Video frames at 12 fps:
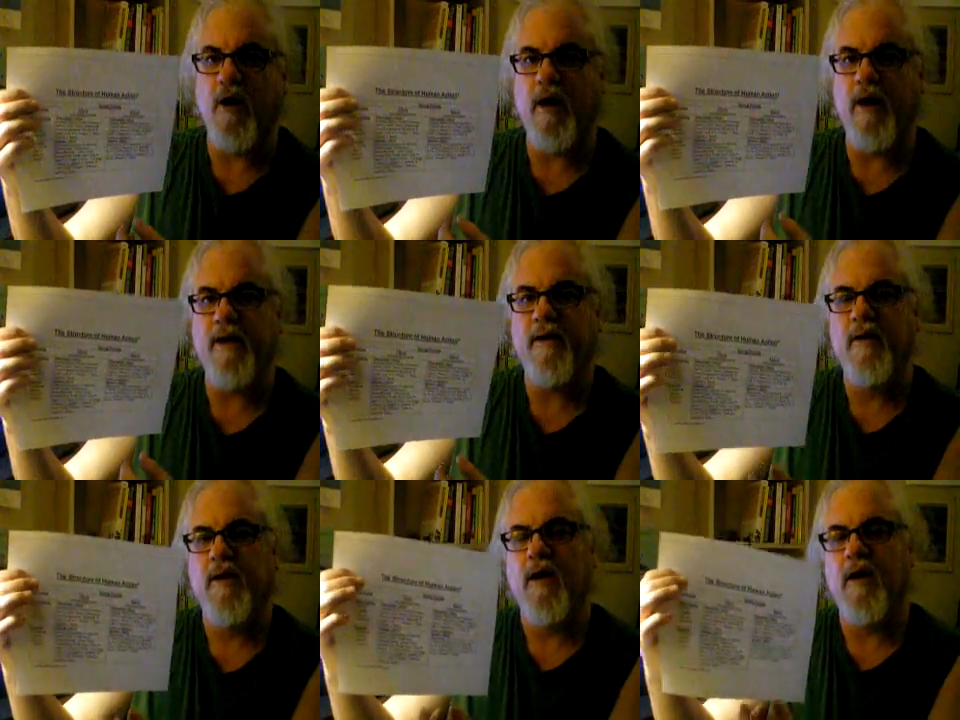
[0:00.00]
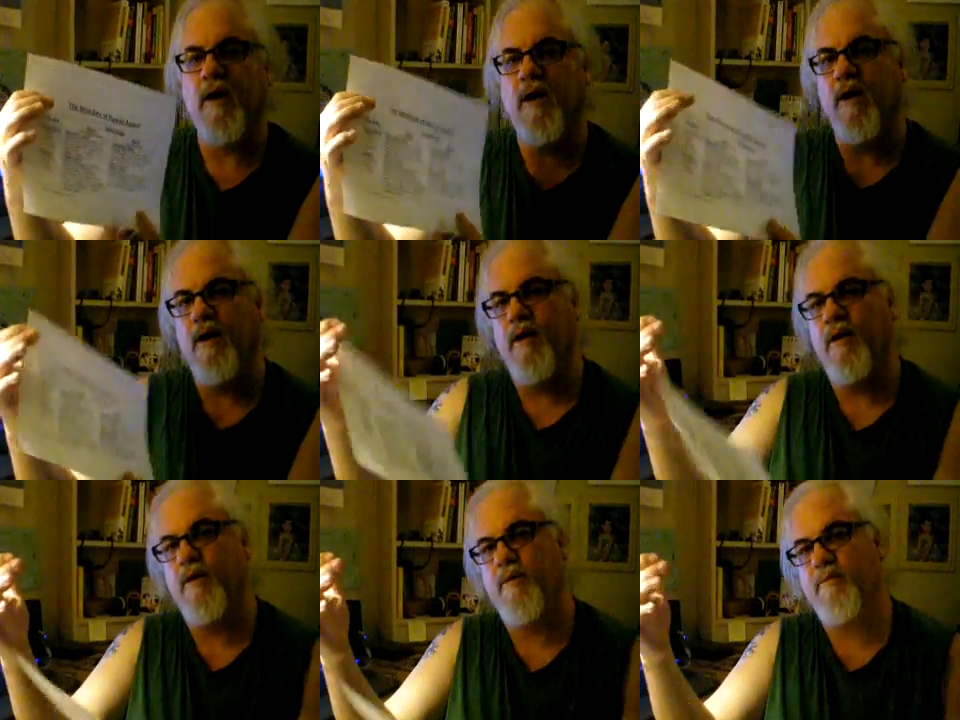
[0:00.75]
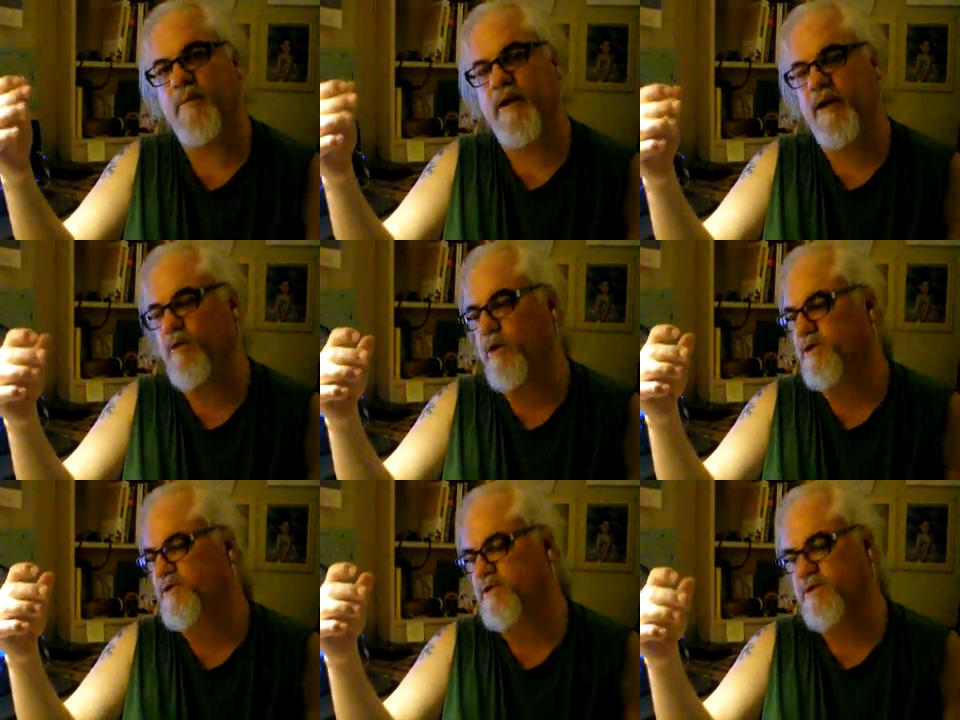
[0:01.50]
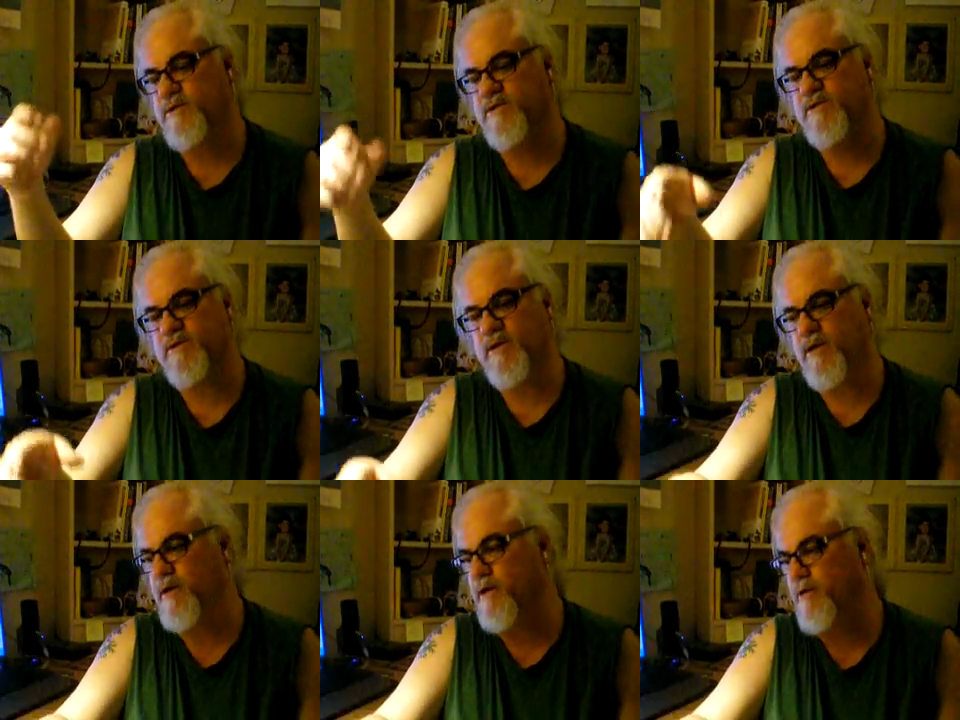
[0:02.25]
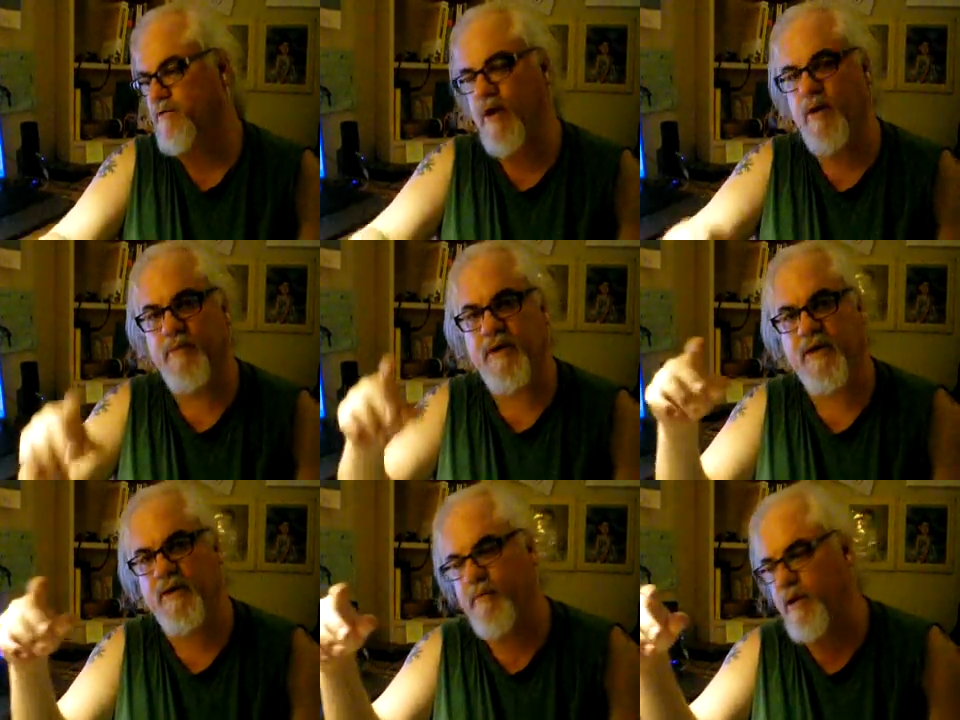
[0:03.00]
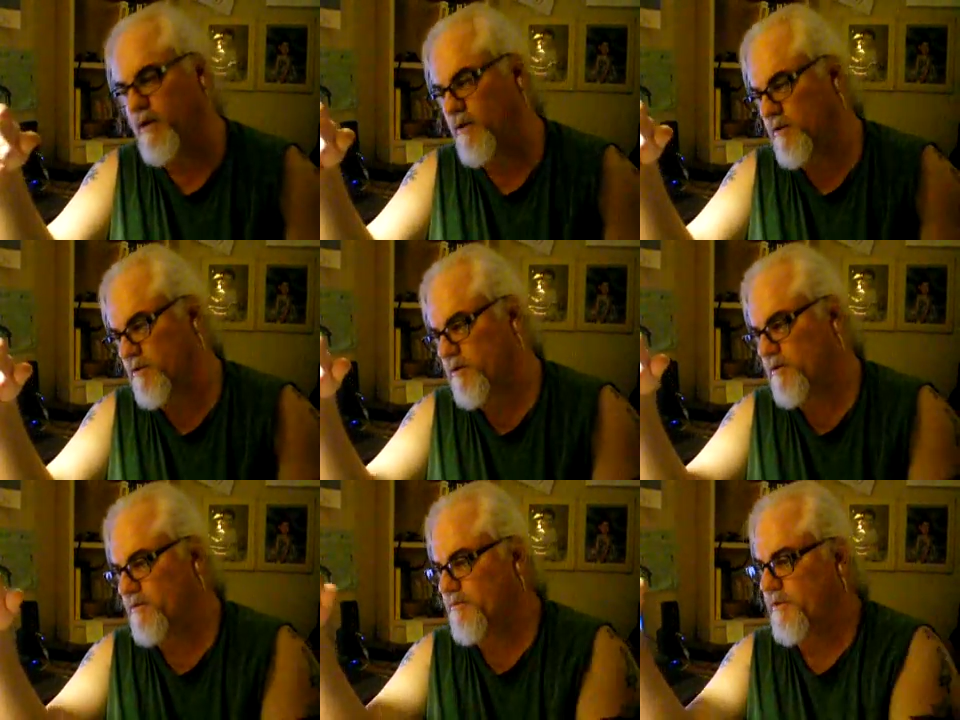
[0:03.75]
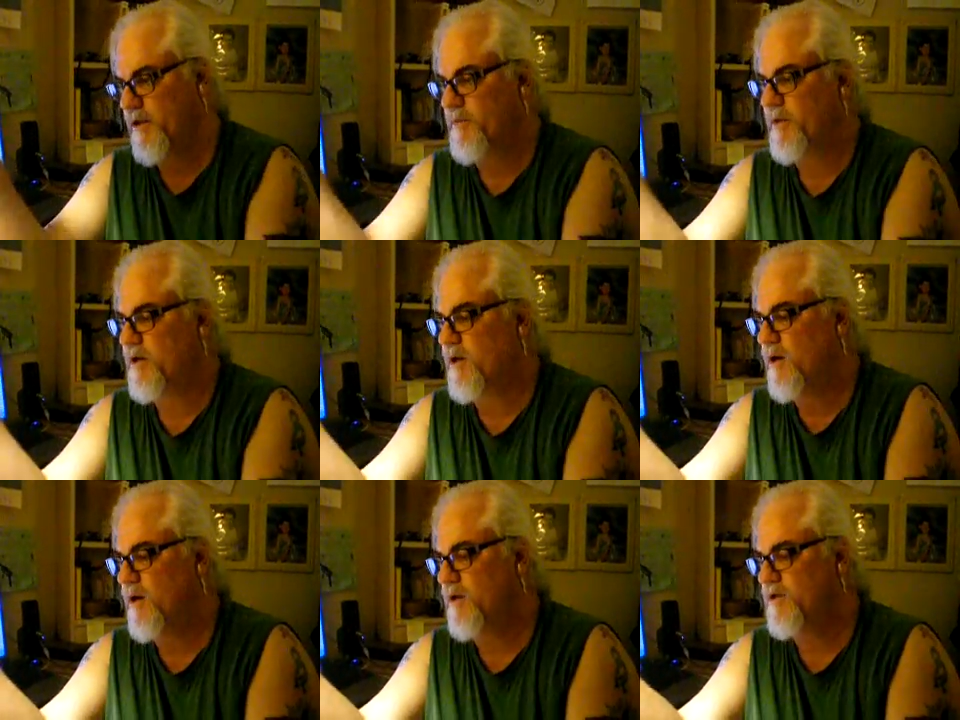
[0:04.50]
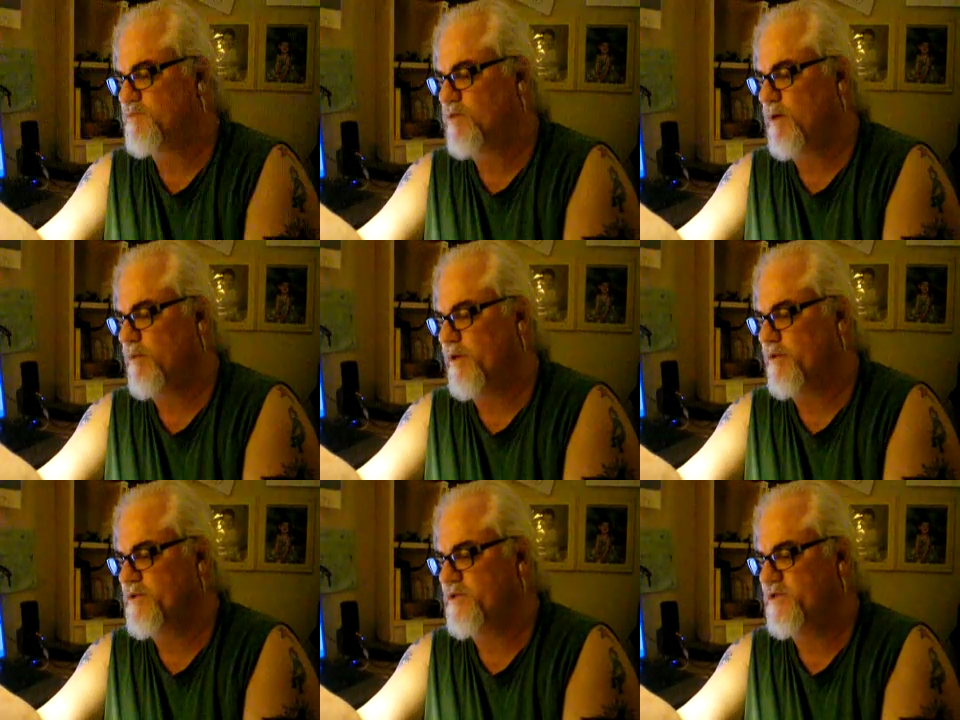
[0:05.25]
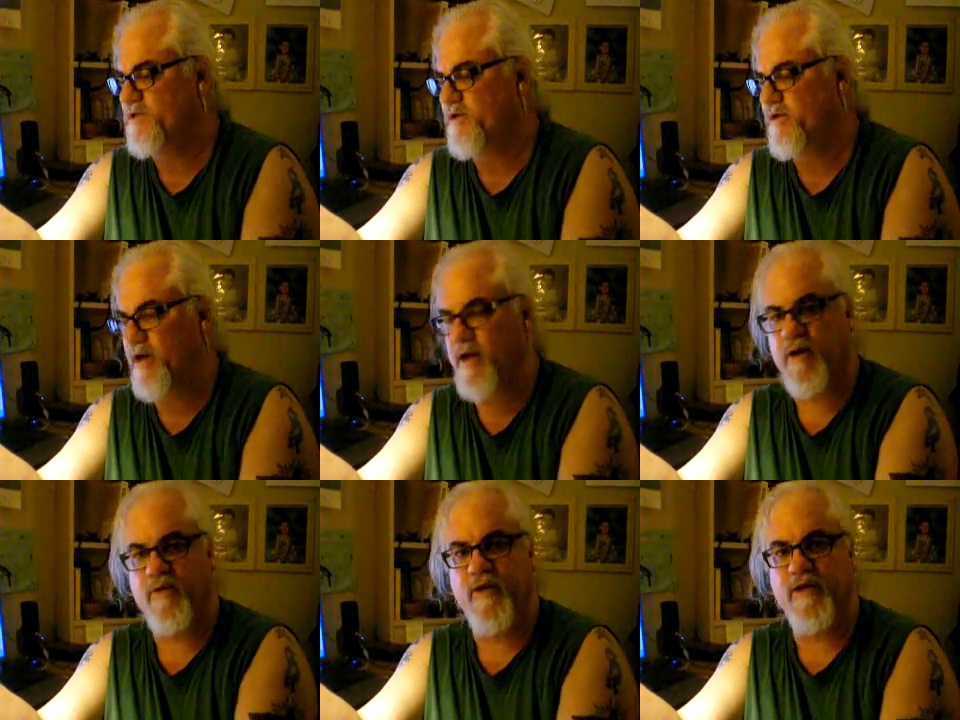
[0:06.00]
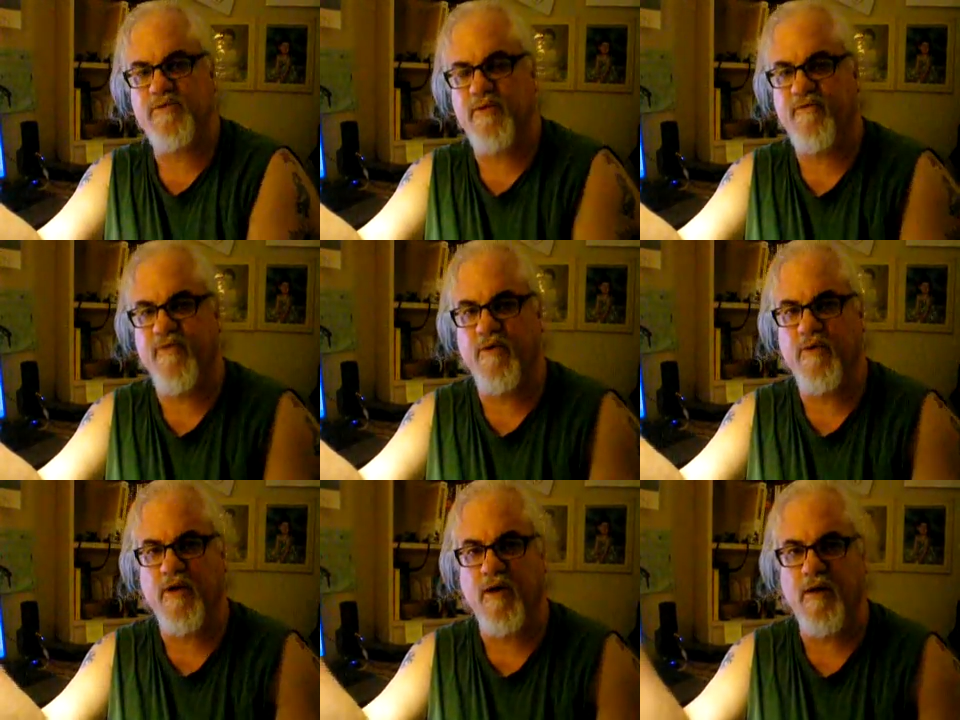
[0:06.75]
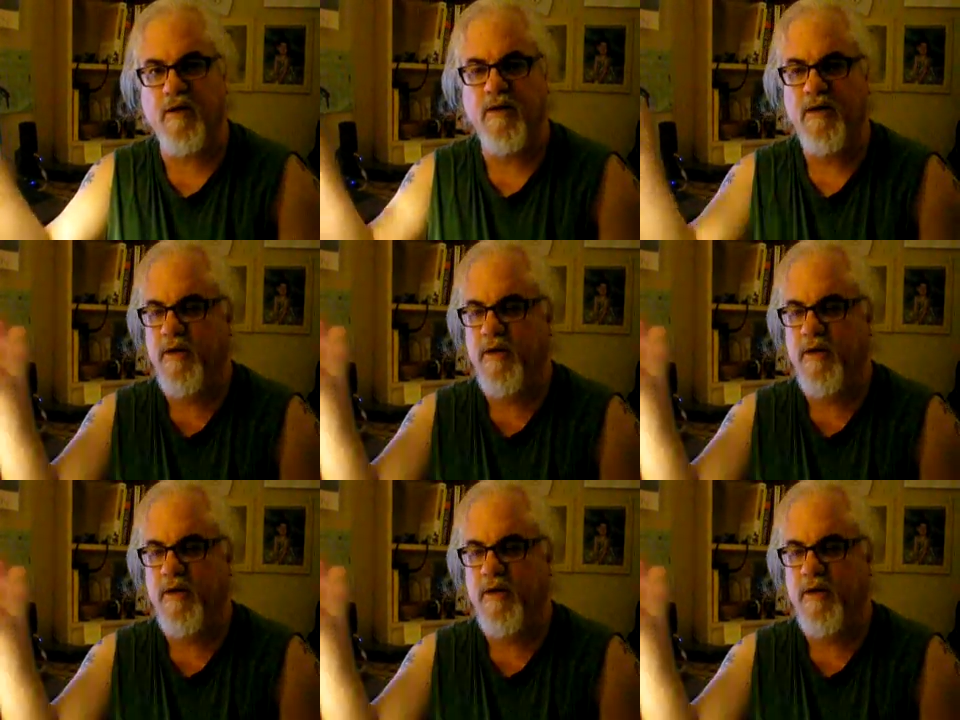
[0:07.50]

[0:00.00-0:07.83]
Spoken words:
All right. Any questions, drop me an email or give me a call. It's probably always easier to handle things with a phone call.